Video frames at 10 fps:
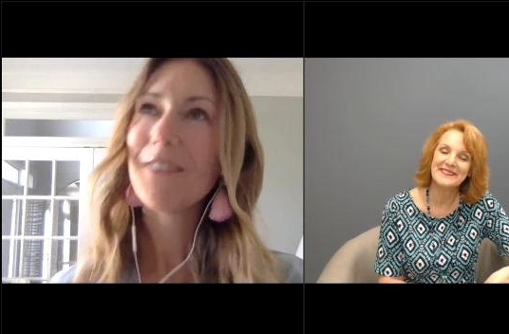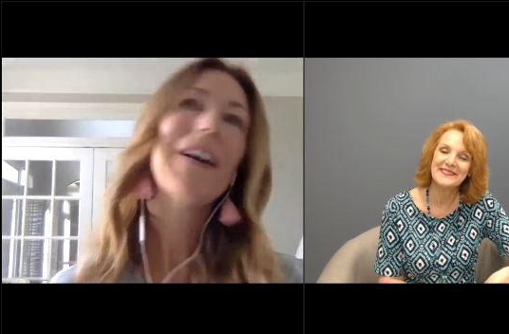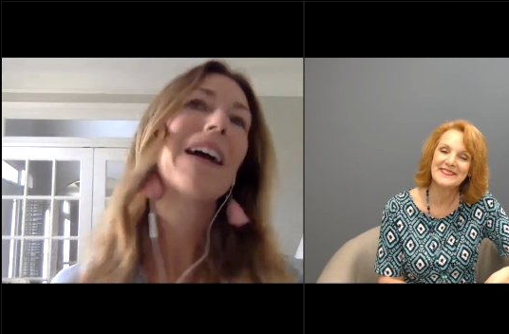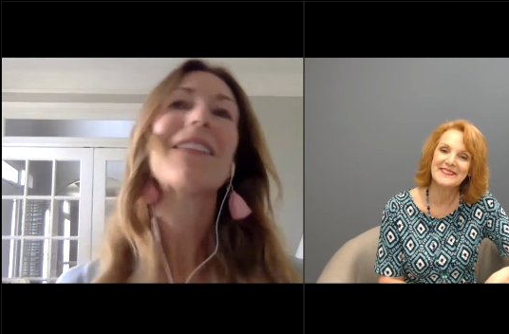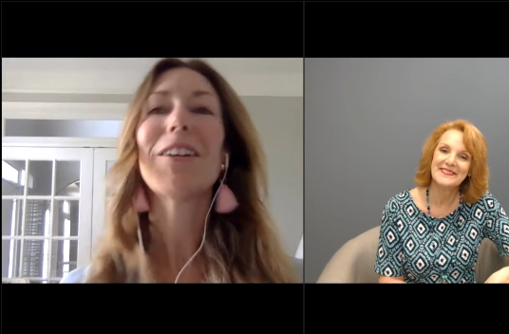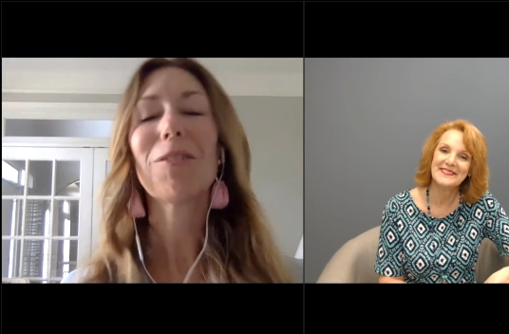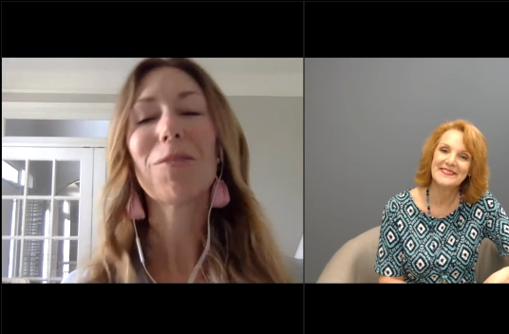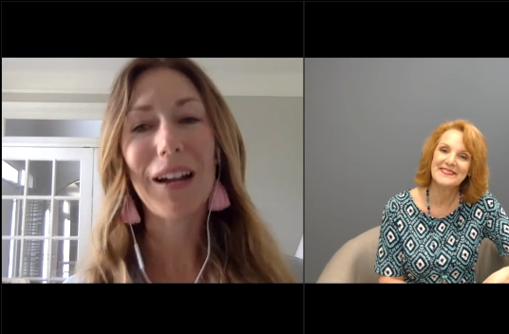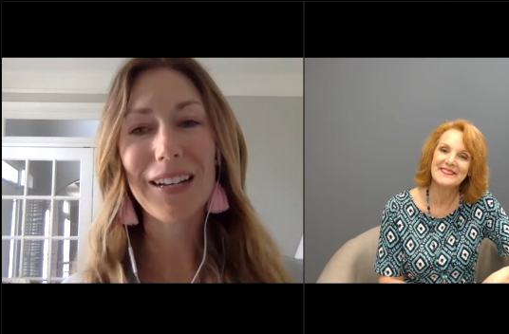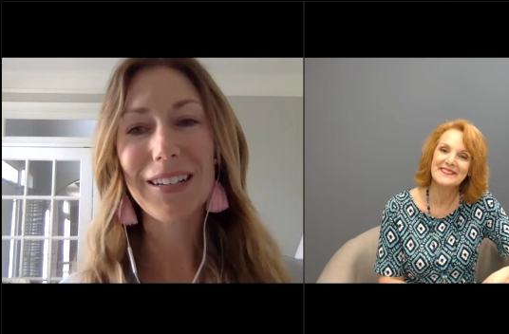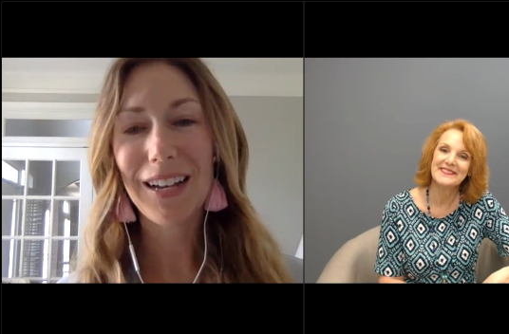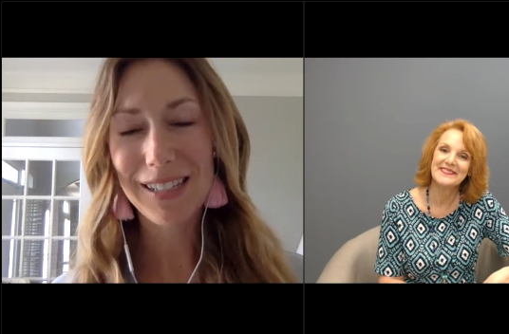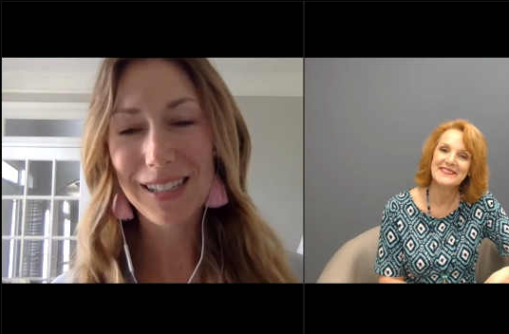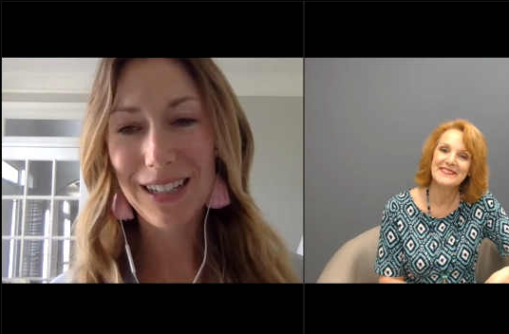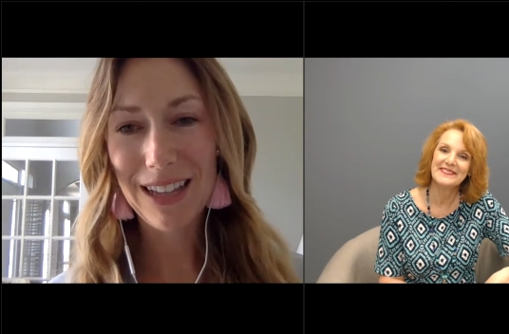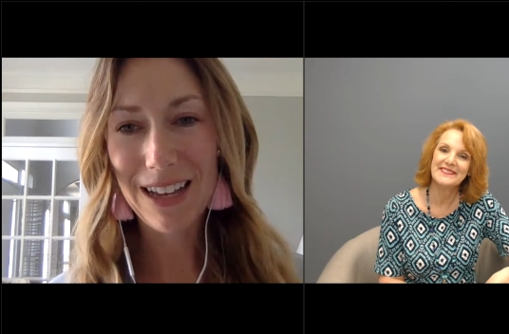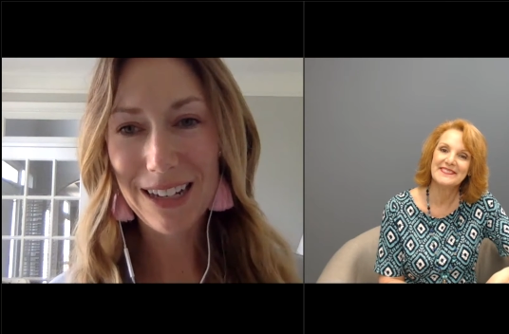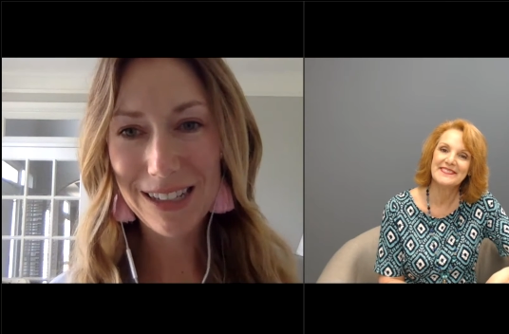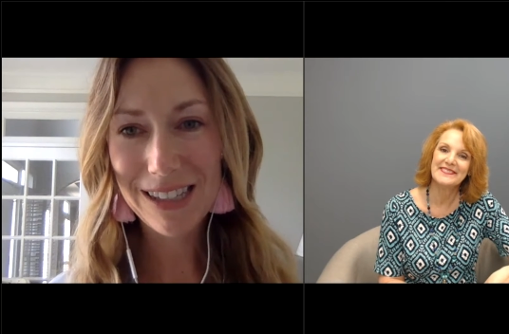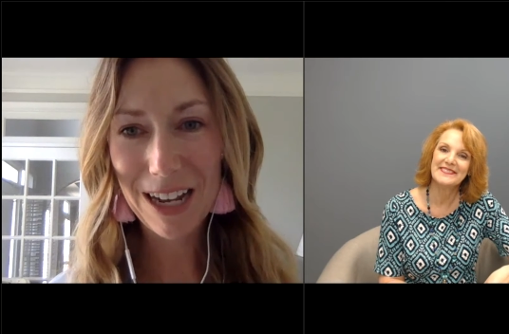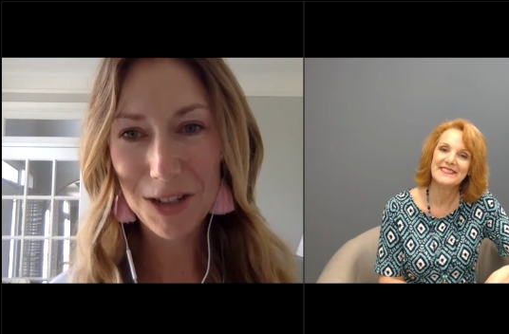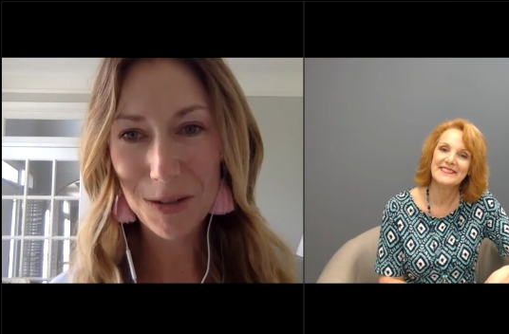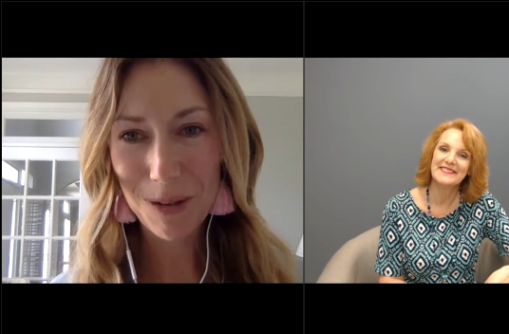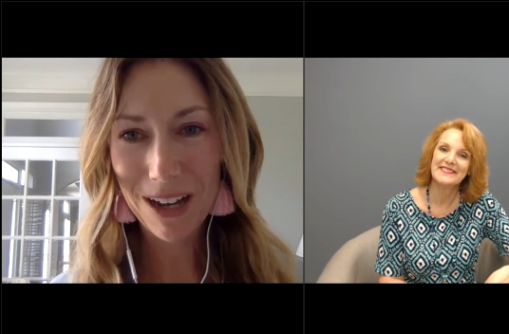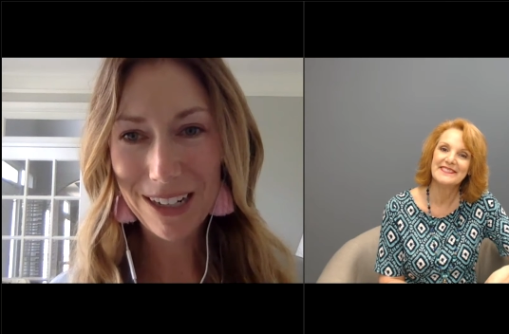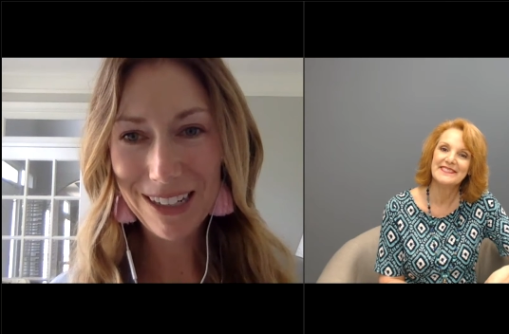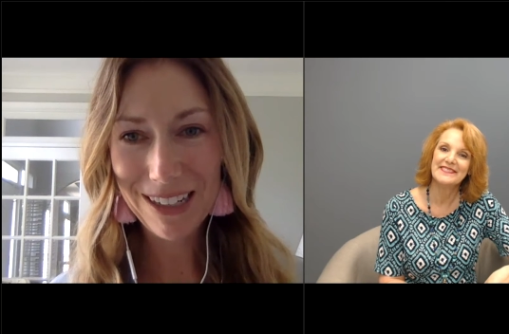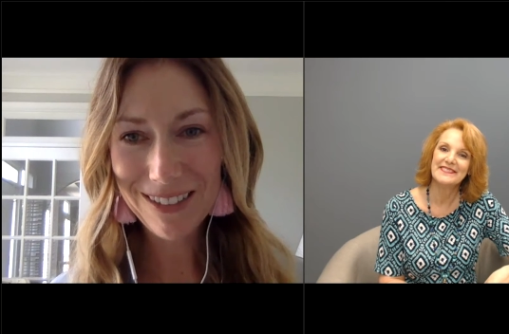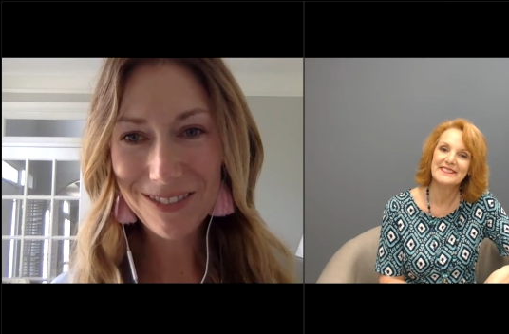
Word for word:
Speaker 1: fact that you're recognizing that inside your body,